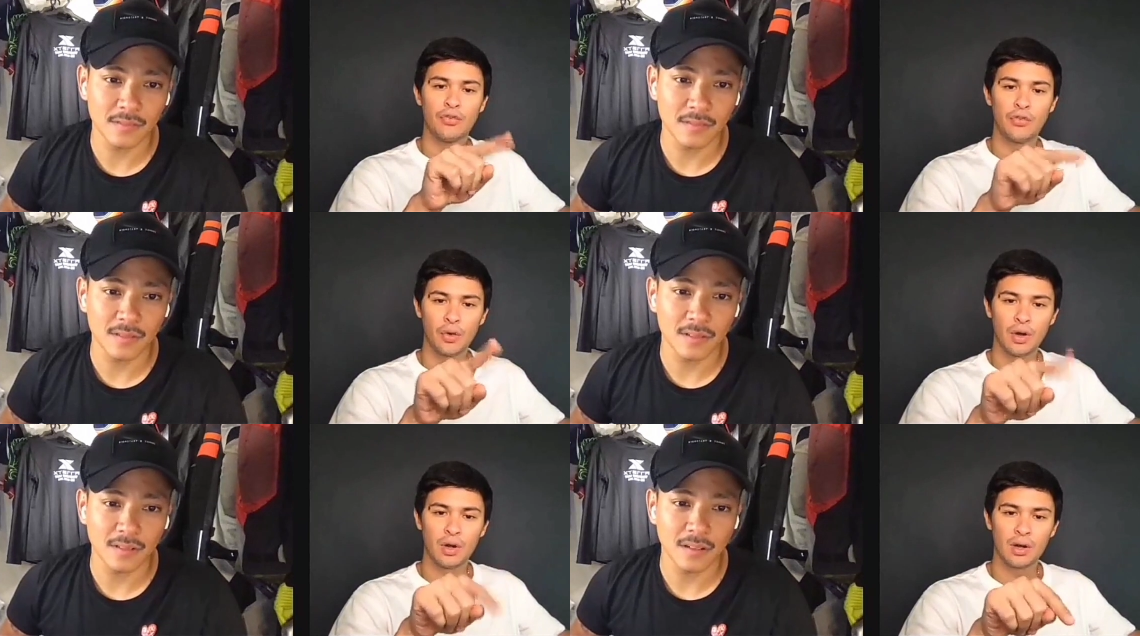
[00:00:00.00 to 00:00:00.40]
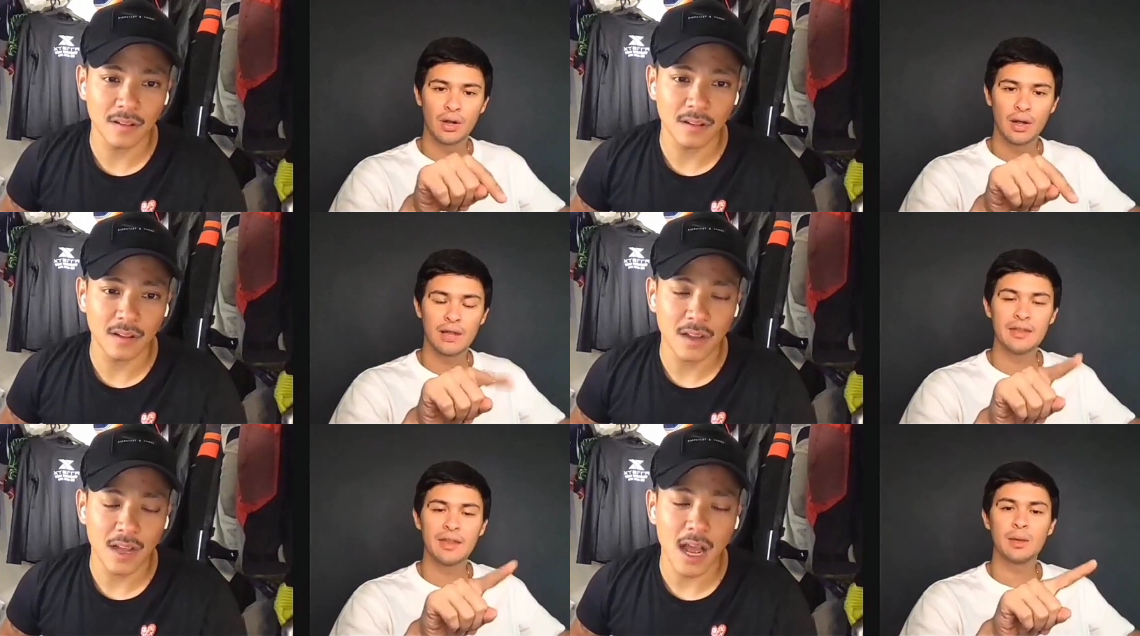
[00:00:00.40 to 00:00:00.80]

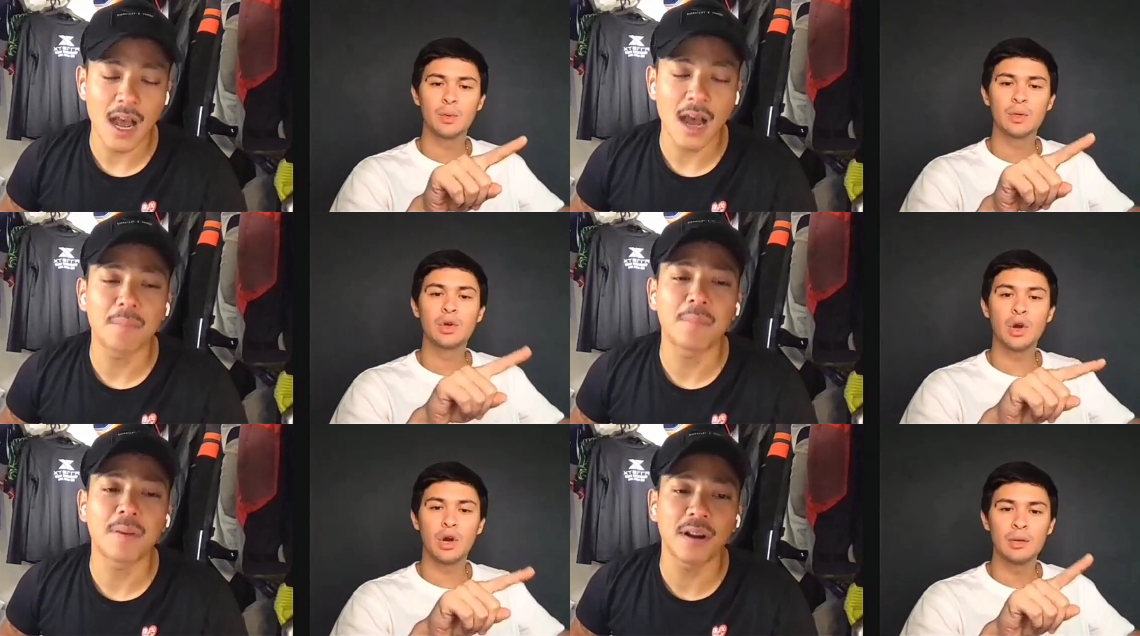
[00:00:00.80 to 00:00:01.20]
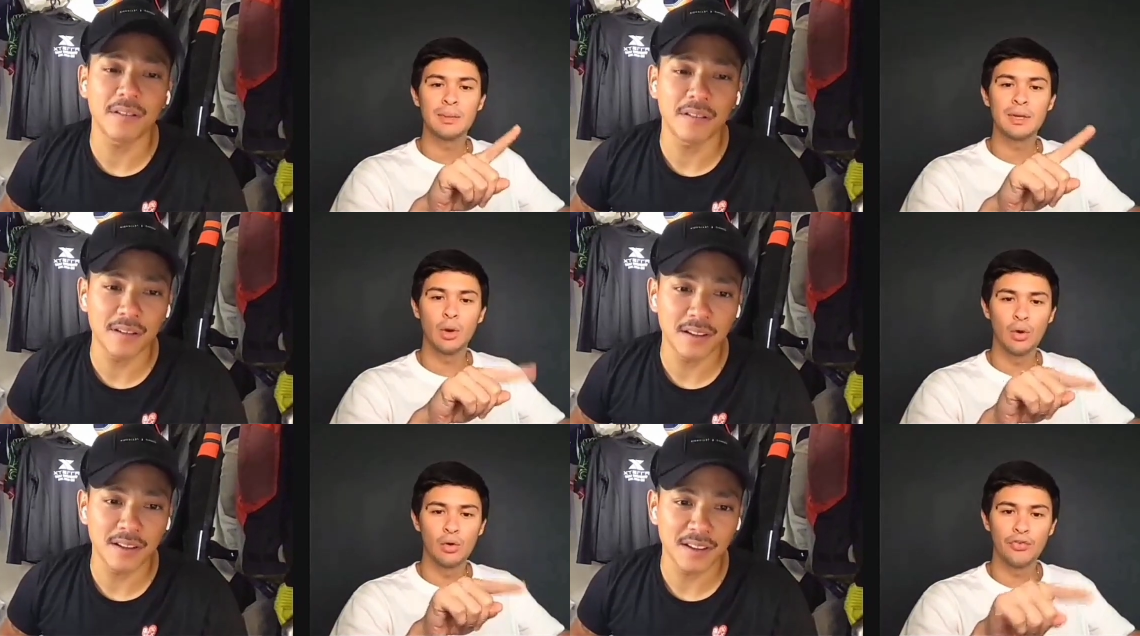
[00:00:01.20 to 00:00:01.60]
Speaker 1: 04, and they would call
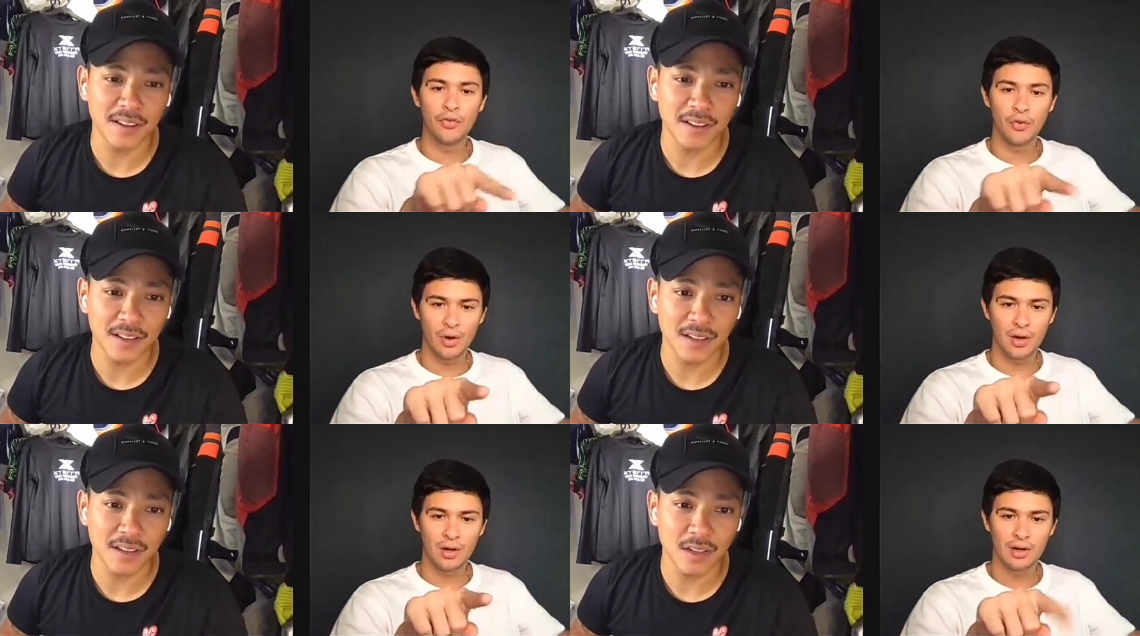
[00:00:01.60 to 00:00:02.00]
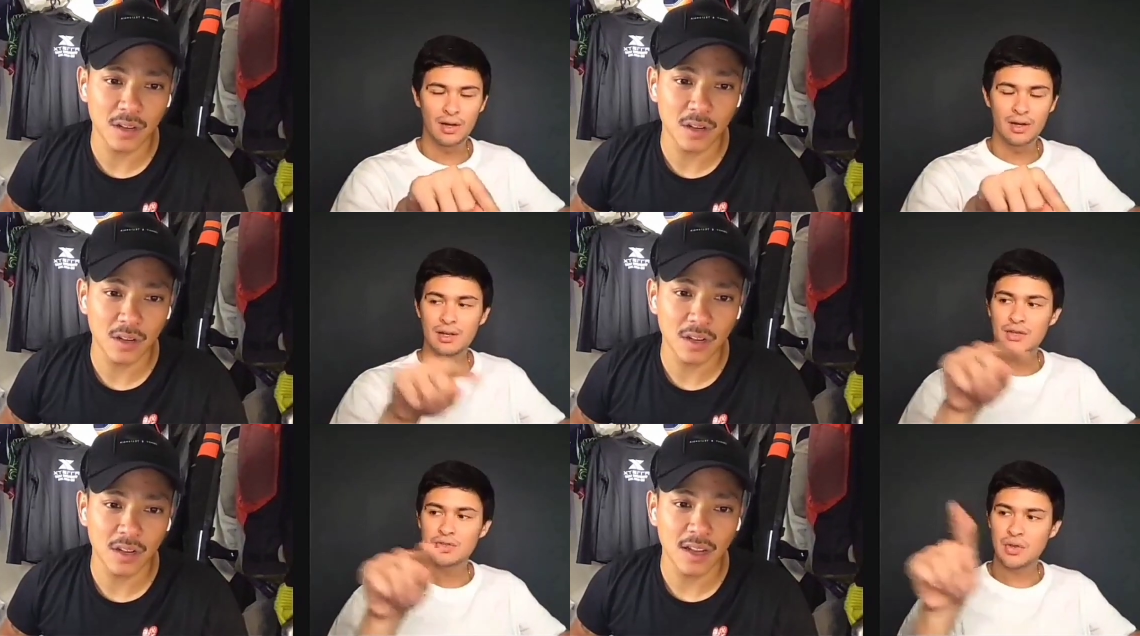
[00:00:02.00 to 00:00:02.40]
me
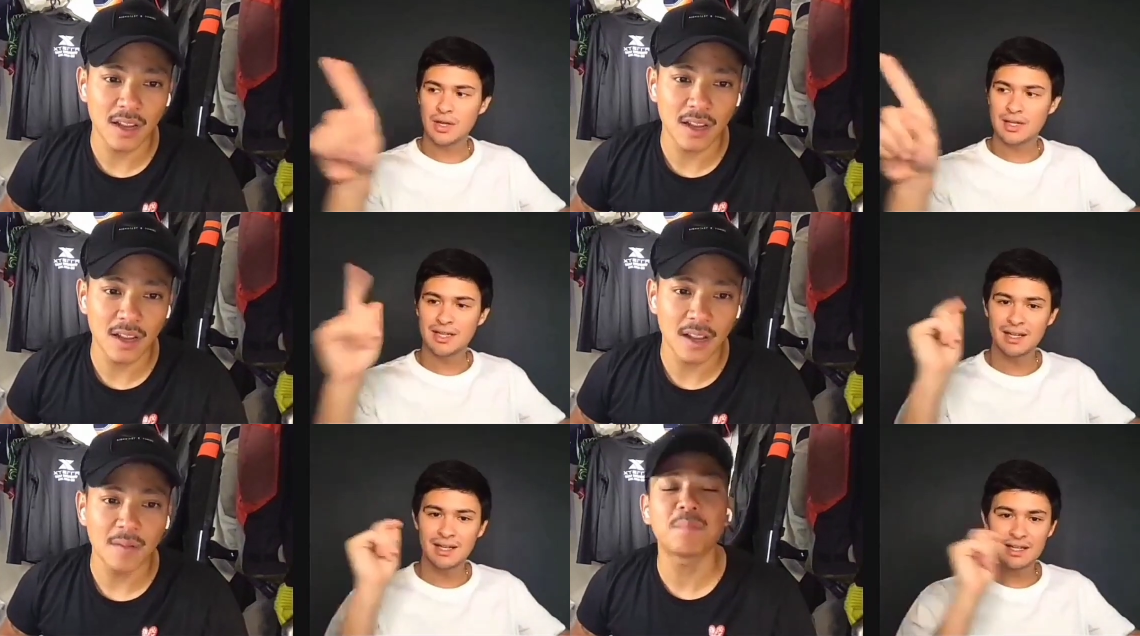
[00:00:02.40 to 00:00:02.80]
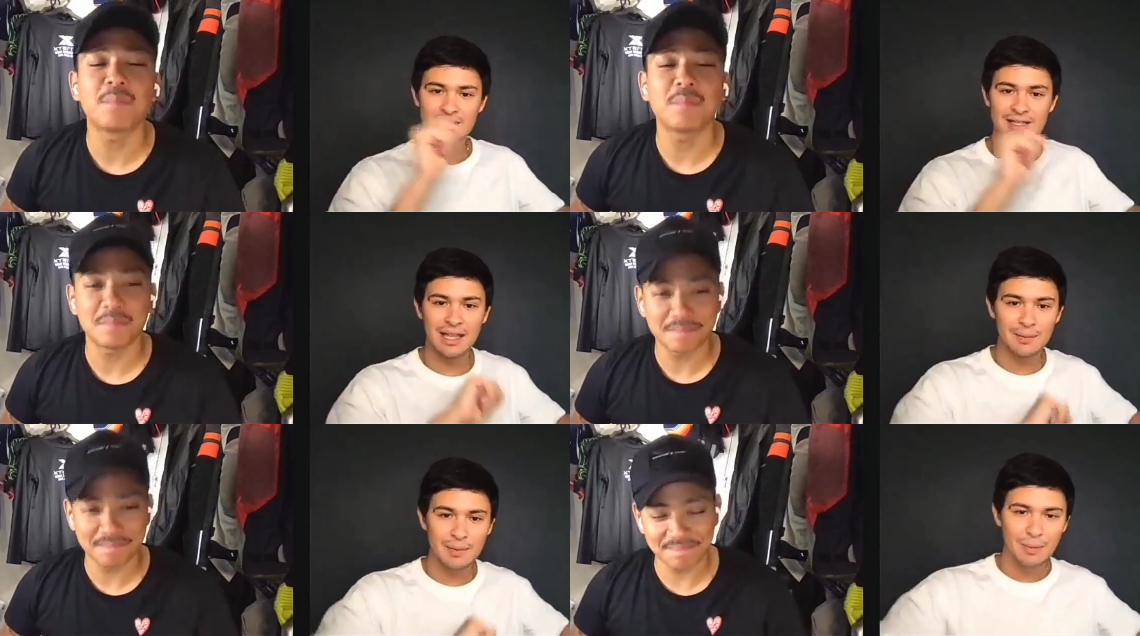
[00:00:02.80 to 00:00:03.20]
O4. I said,
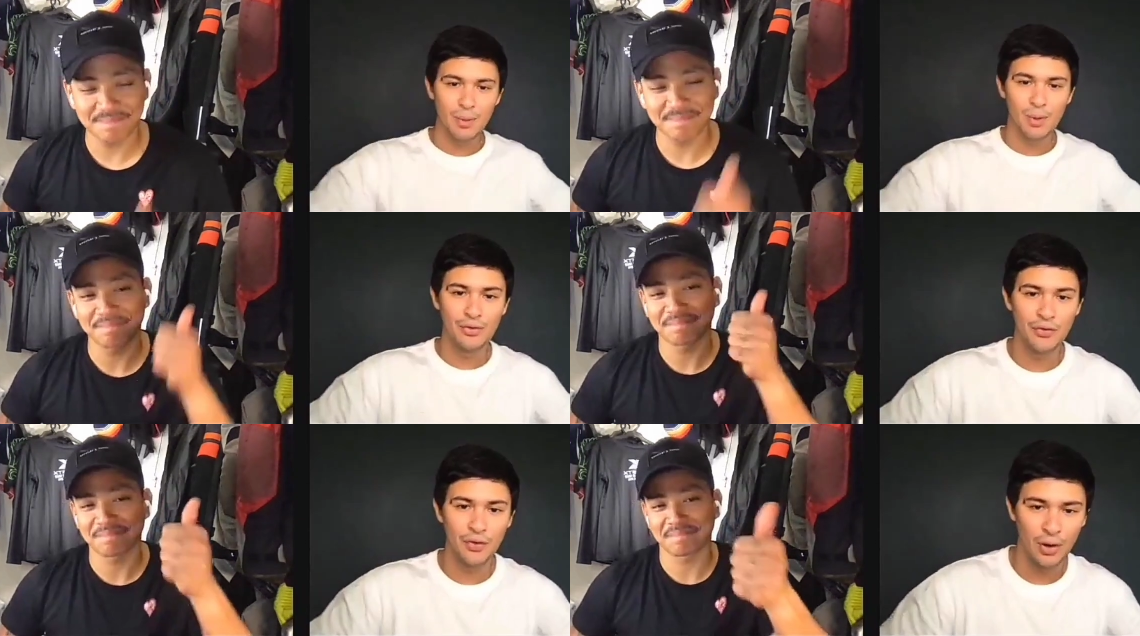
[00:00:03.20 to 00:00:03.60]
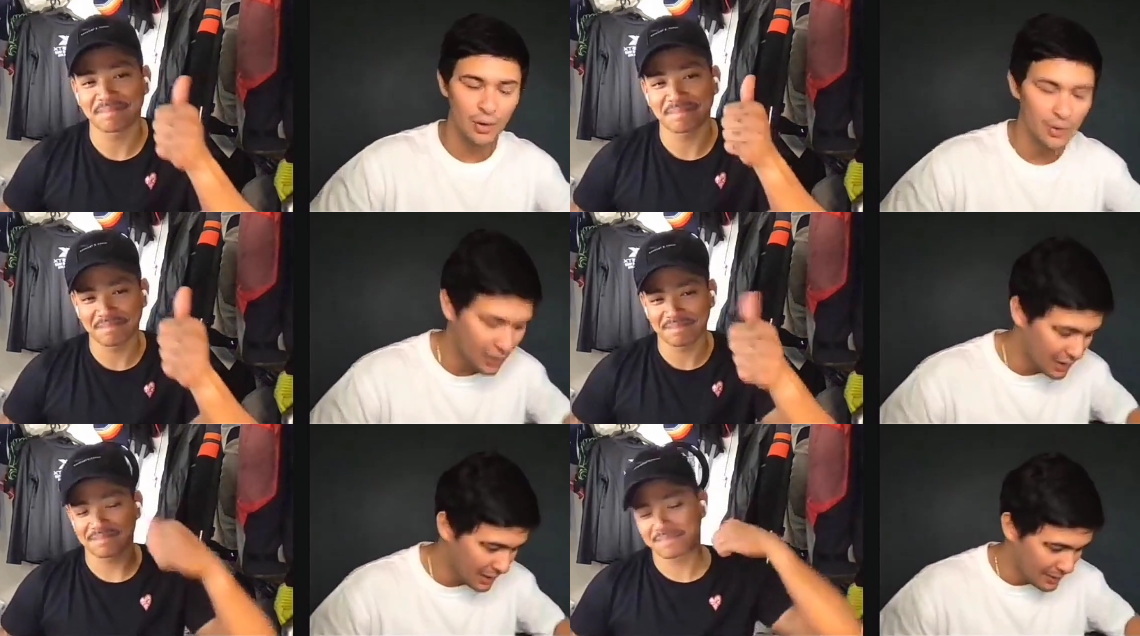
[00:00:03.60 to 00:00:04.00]
I'm O4.
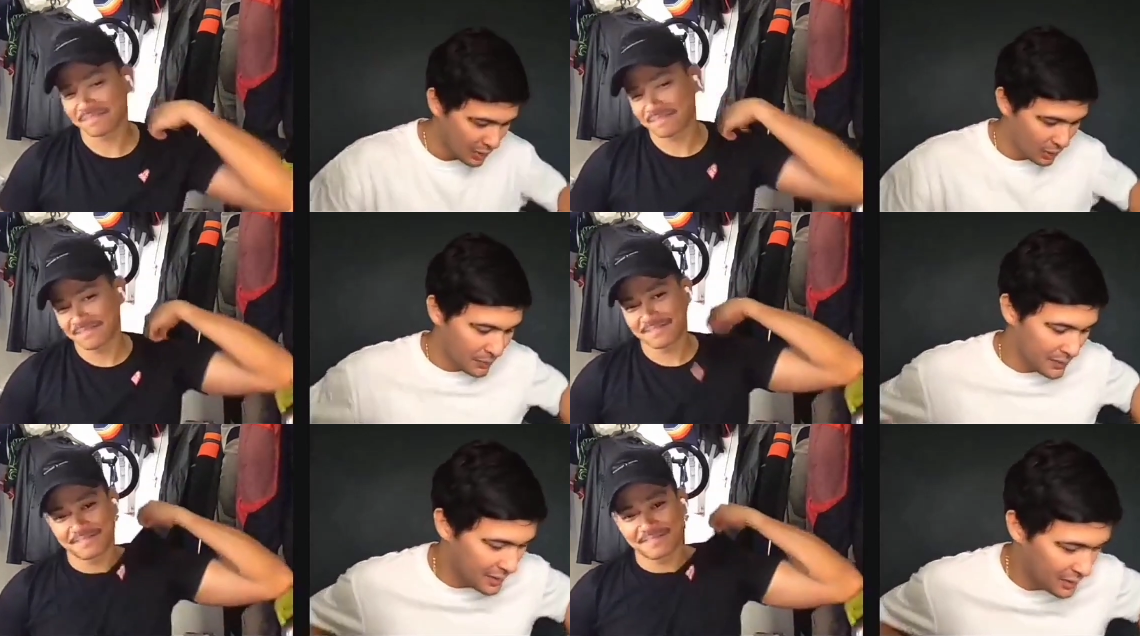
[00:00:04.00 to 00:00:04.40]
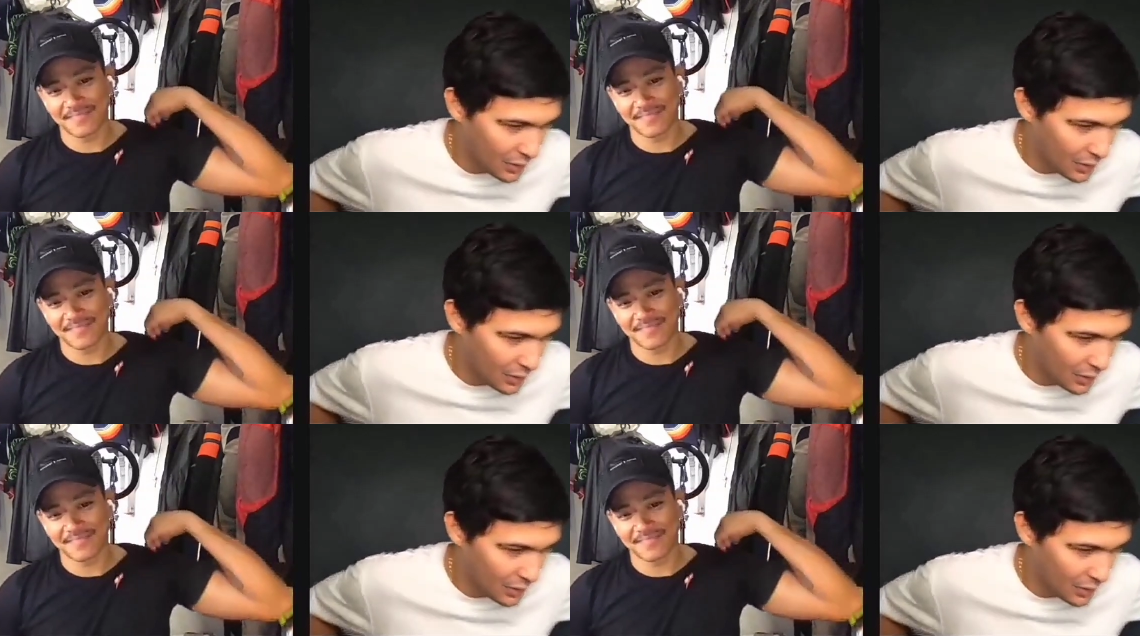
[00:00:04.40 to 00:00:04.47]
Hold on, let me open the